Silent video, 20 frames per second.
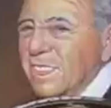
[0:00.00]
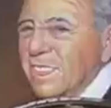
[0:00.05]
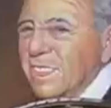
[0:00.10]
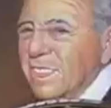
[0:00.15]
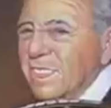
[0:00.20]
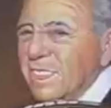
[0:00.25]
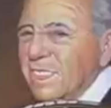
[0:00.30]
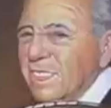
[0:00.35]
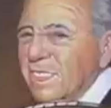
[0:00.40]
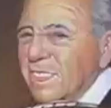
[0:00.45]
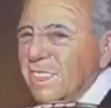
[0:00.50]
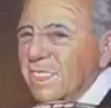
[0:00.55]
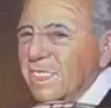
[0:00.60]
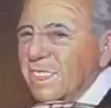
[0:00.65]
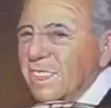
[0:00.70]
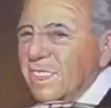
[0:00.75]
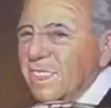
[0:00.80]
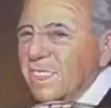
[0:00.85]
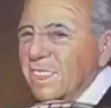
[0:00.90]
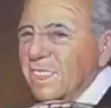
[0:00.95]

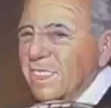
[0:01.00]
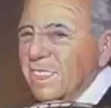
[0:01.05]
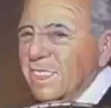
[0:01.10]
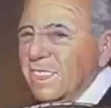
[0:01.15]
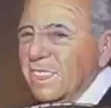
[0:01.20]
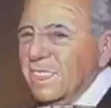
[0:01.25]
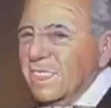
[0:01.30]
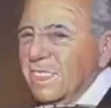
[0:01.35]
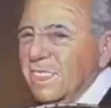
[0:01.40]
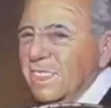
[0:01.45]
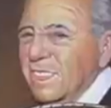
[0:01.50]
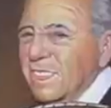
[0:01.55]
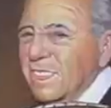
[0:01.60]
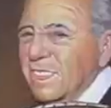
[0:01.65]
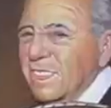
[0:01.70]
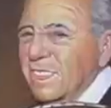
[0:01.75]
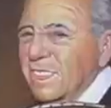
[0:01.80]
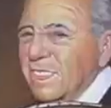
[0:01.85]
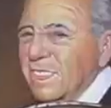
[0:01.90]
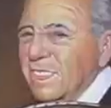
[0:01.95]

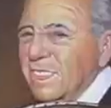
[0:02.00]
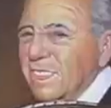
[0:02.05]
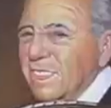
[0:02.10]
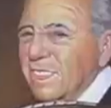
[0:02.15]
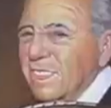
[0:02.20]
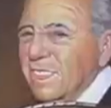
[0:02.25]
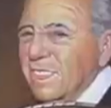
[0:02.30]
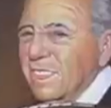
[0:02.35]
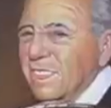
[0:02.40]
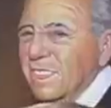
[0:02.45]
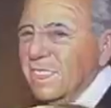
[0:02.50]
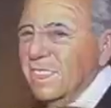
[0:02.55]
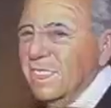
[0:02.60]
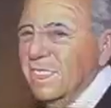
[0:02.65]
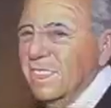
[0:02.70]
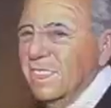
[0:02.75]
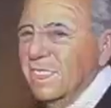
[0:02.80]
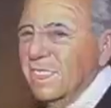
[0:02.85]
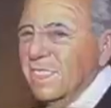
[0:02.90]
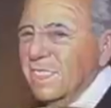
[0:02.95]

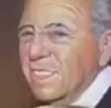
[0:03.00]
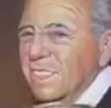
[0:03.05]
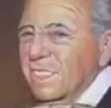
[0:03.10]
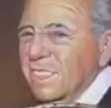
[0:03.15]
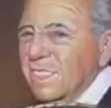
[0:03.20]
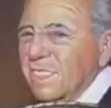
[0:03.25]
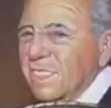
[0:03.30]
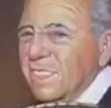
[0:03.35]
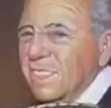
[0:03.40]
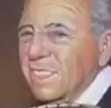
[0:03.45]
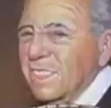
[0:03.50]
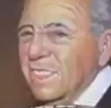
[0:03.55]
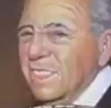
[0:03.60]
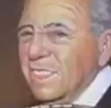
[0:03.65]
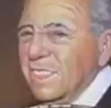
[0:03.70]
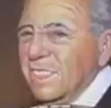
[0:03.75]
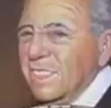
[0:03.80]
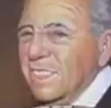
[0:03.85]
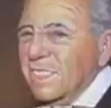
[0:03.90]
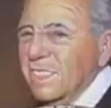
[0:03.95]

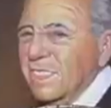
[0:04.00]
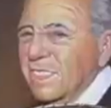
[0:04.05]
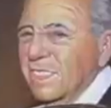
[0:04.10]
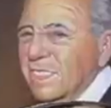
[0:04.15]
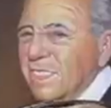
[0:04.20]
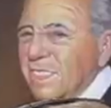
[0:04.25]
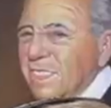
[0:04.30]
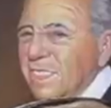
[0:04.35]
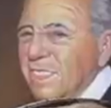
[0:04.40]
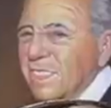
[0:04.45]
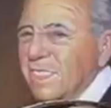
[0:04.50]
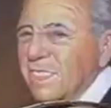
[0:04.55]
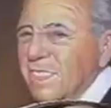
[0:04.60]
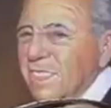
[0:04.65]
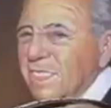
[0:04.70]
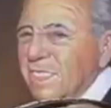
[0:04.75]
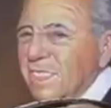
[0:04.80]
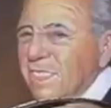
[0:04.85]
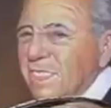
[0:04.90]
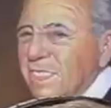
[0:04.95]

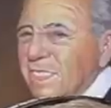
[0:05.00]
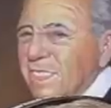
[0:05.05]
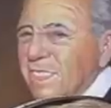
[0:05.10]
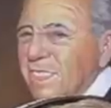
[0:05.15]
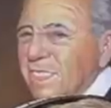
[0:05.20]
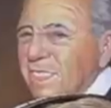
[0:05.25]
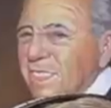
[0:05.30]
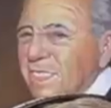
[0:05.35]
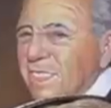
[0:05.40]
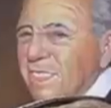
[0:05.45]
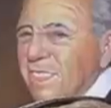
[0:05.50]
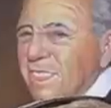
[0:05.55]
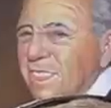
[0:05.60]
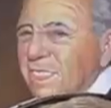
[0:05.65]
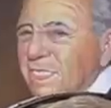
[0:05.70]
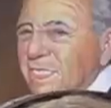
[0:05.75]
(silent)